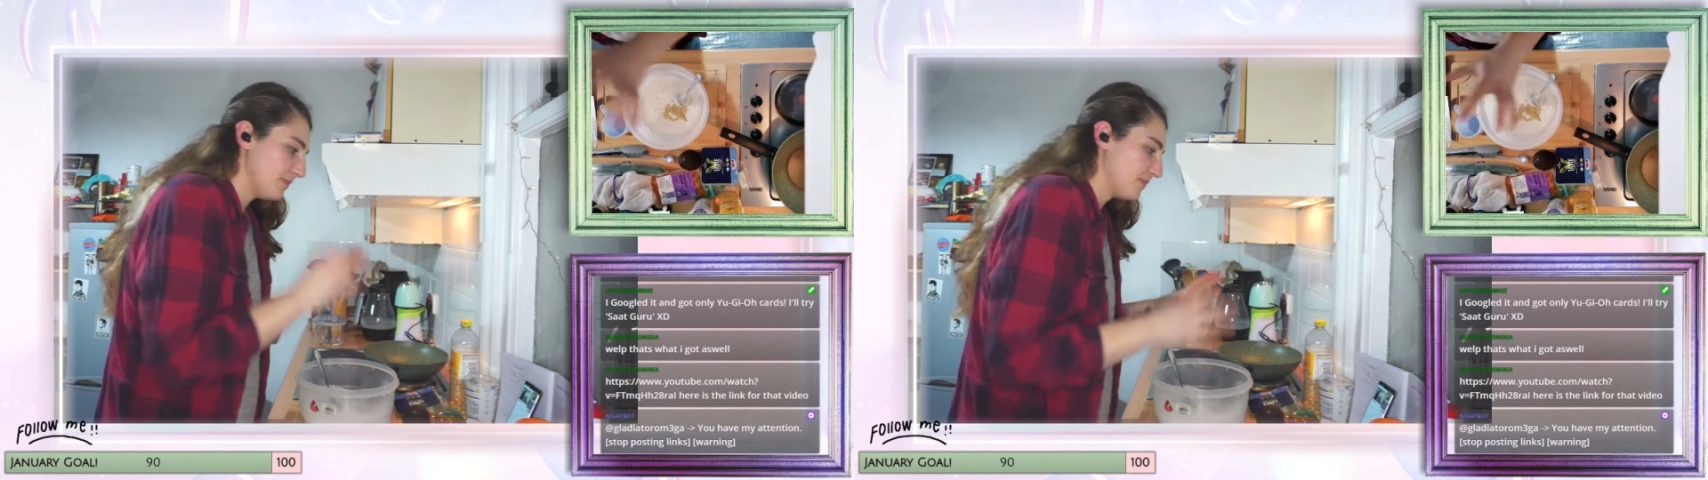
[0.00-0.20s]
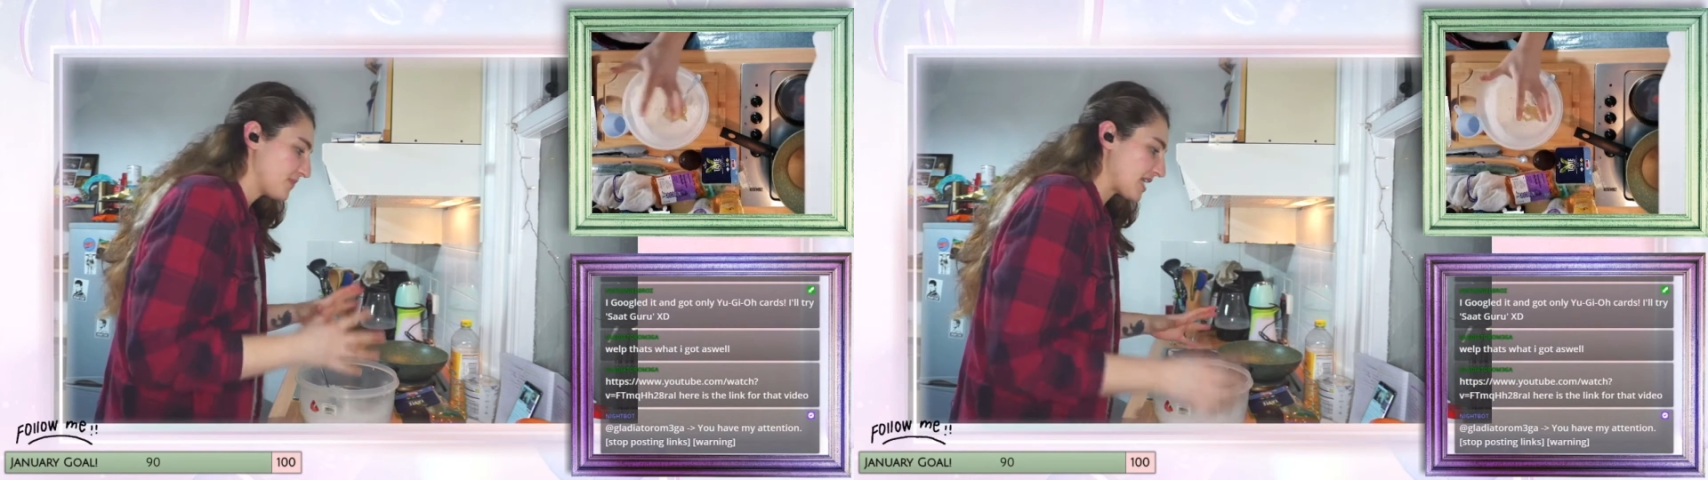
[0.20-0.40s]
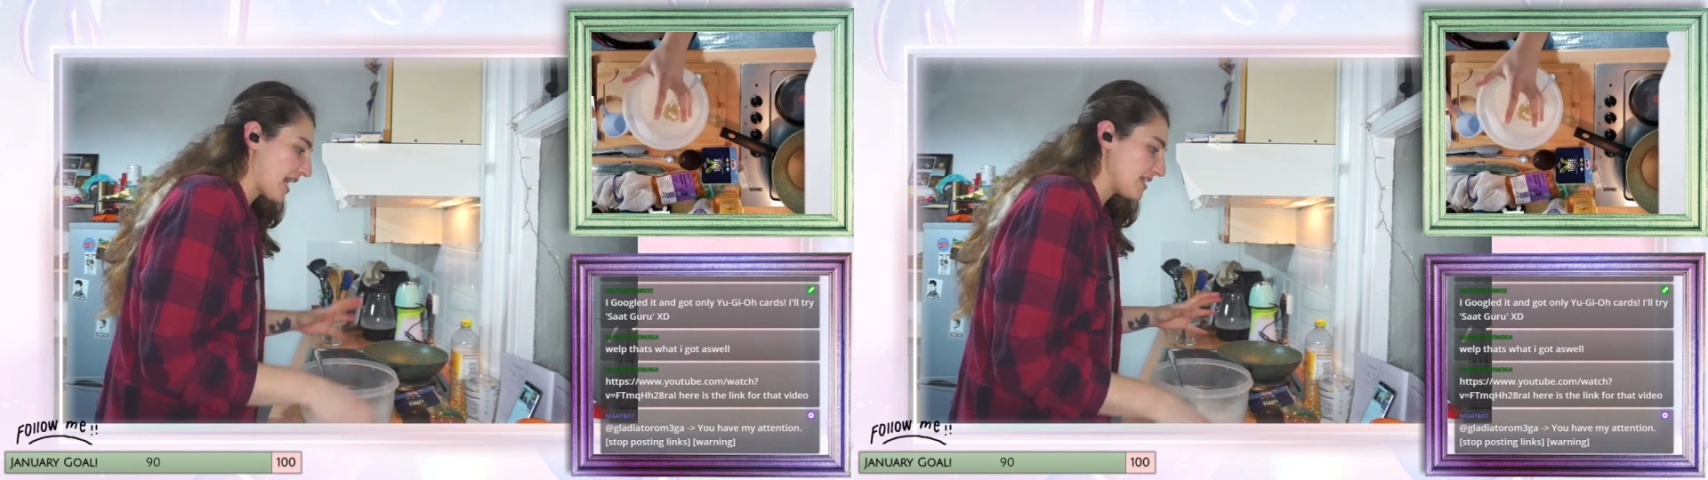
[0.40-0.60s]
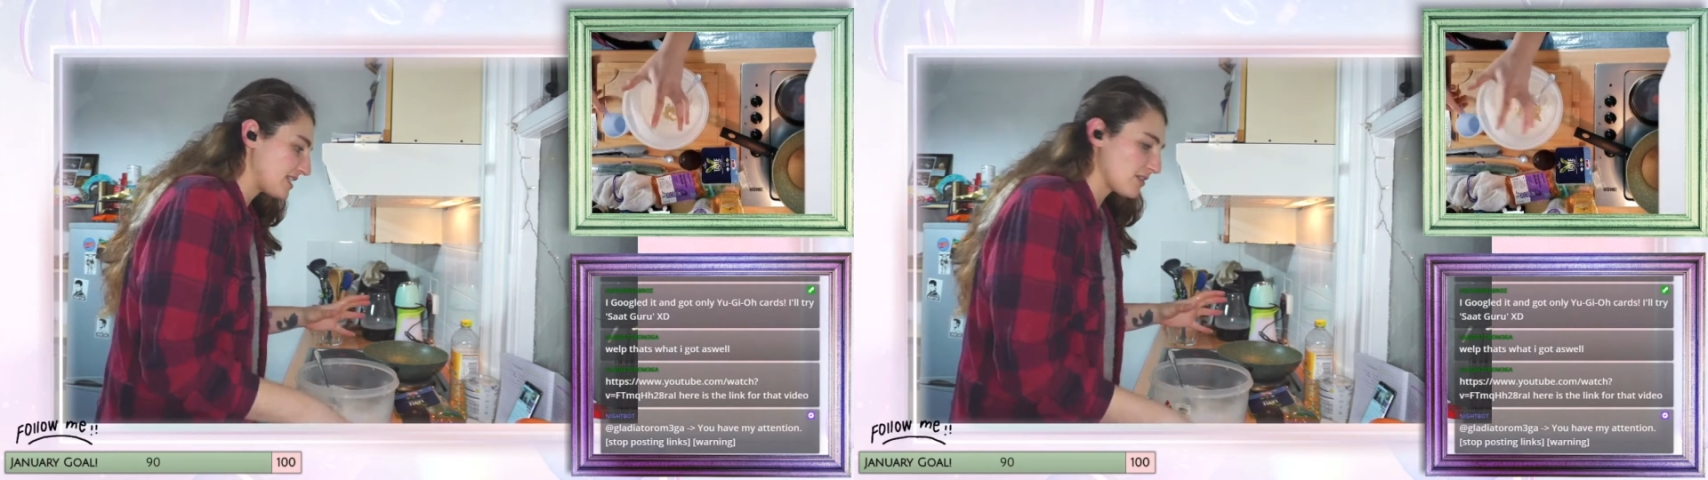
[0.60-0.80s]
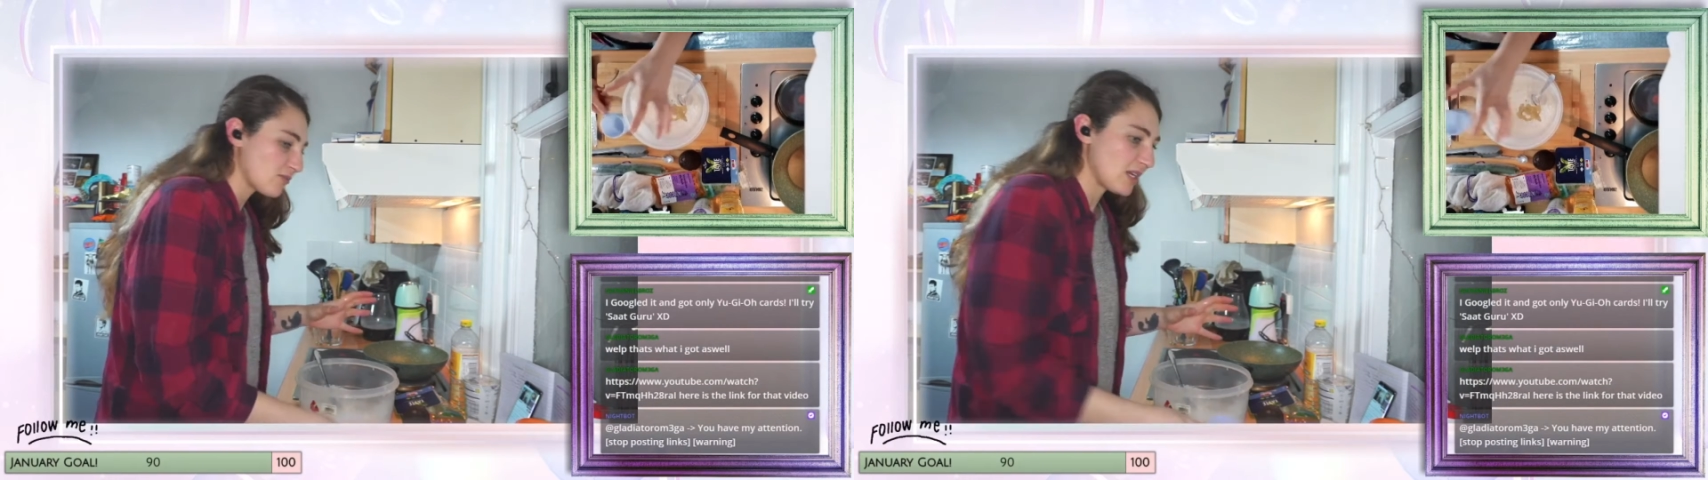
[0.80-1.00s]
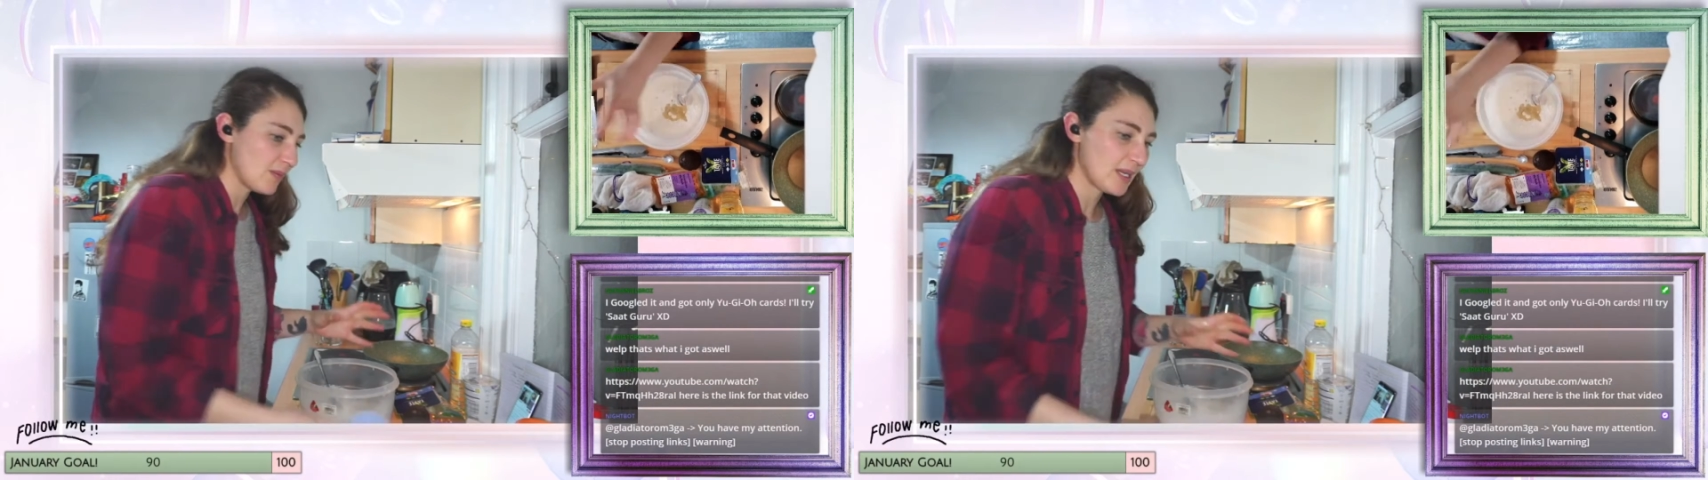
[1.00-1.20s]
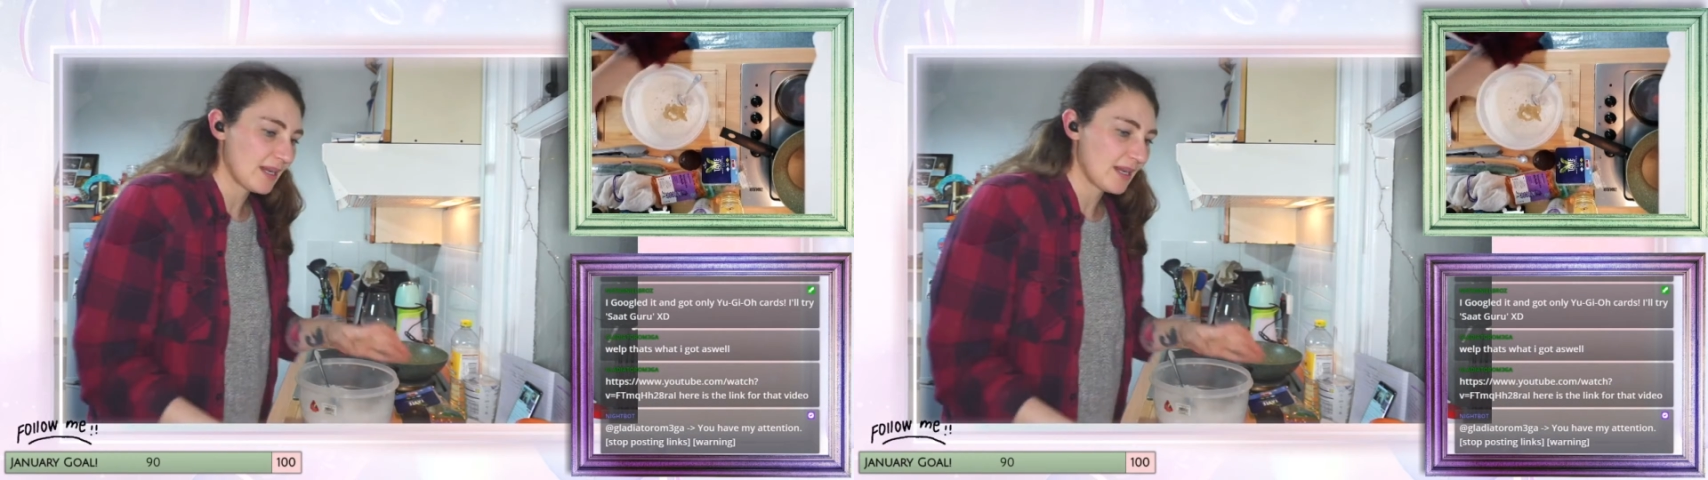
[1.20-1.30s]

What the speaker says: tasting really